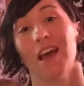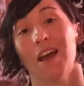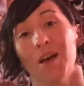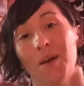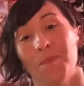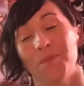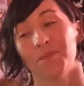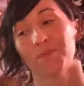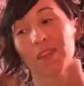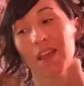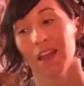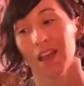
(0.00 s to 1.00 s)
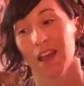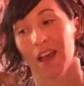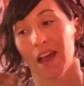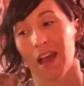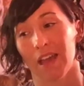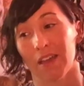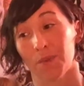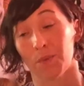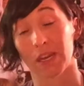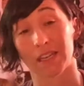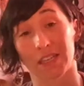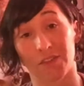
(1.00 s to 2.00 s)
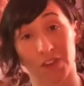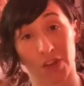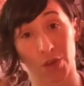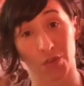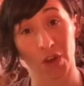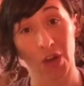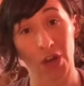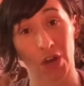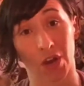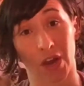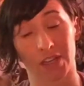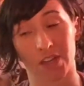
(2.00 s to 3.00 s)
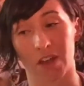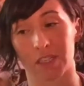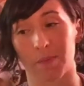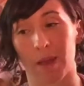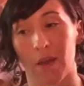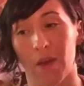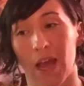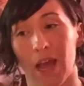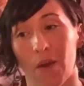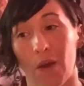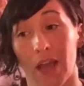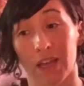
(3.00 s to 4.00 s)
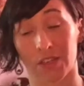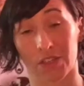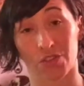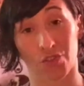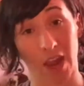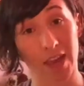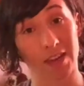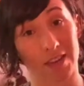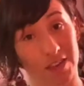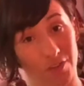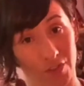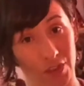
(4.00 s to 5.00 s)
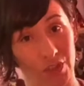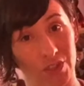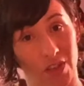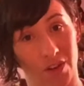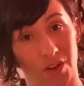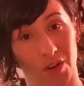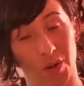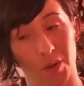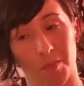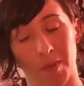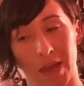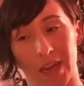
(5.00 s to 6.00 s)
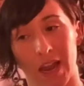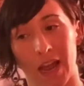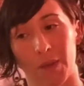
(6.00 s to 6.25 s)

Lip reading: When I did a video of her, I talked about how I tried different looks on her, but